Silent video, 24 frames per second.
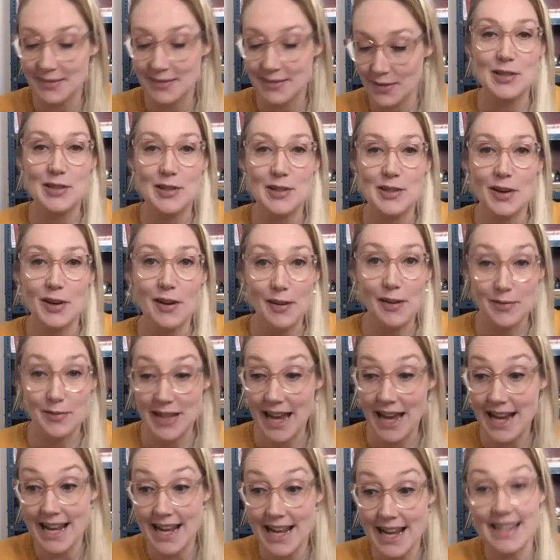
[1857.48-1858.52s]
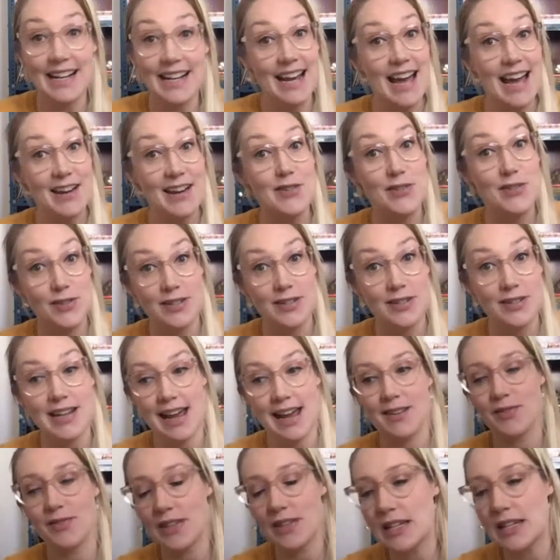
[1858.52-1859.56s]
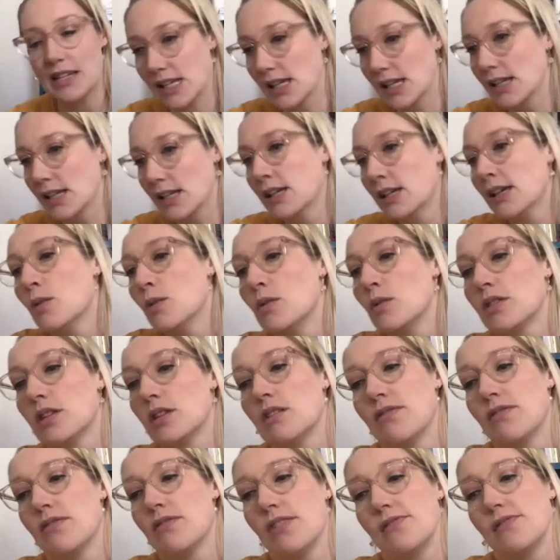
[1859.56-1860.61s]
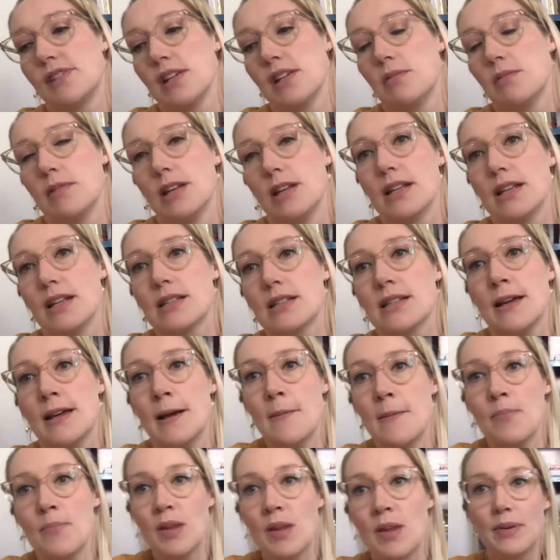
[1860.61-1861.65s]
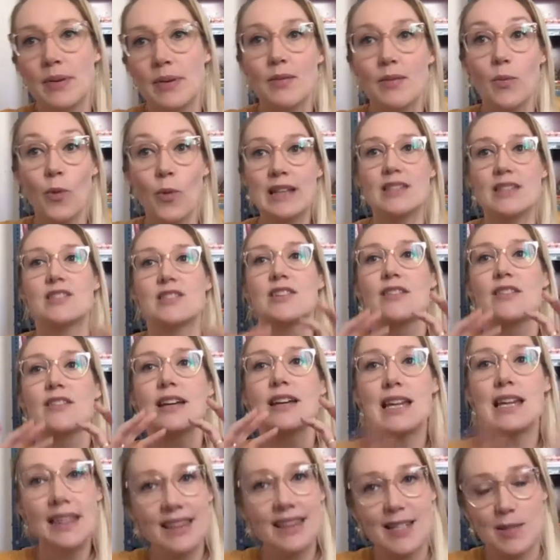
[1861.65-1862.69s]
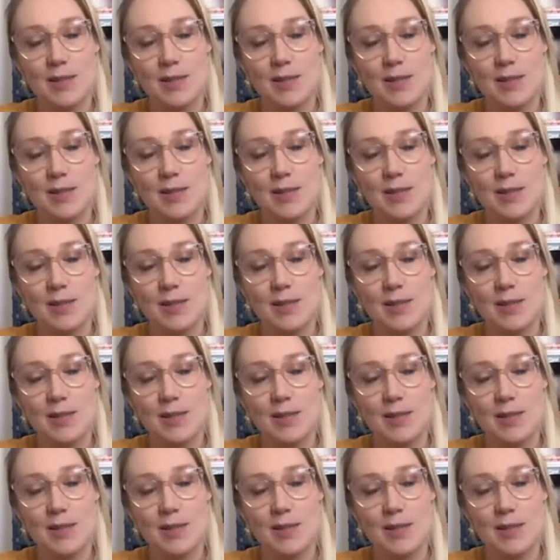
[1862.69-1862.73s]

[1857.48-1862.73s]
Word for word: resolved, and that I understood how to fix it within 15 minutes. But once you're in the